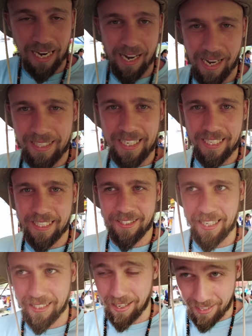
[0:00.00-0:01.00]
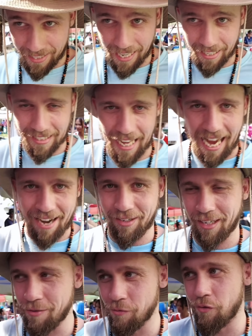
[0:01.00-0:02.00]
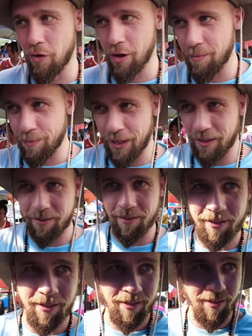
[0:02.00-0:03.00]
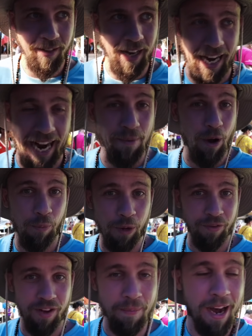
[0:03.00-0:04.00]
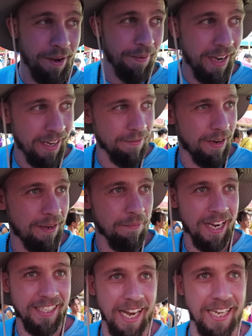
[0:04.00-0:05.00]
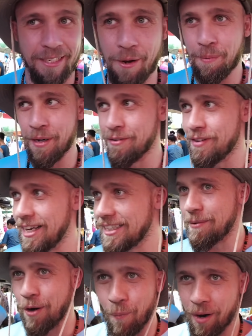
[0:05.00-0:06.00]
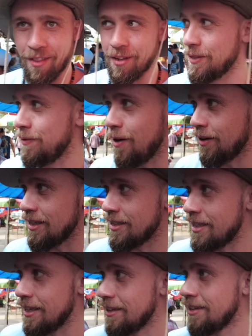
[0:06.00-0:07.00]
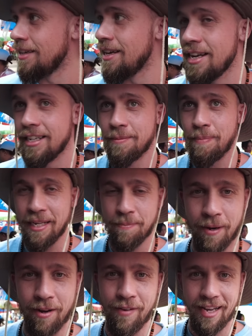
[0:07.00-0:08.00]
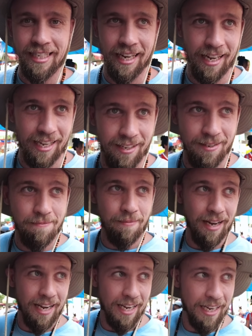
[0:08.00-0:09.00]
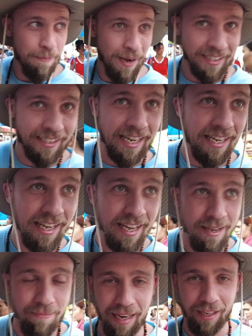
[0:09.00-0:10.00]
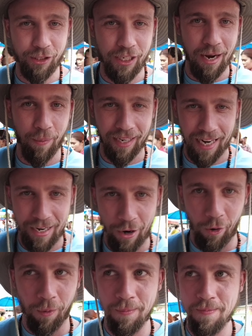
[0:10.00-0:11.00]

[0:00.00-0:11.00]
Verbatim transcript: I teach you things on this channel that I haven't confirmed. And I'm not perfect, by the way. My Thai is not perfect. I'm not one of those vloggers that speaks perfect Thai by any capacity, but I'll share what I know.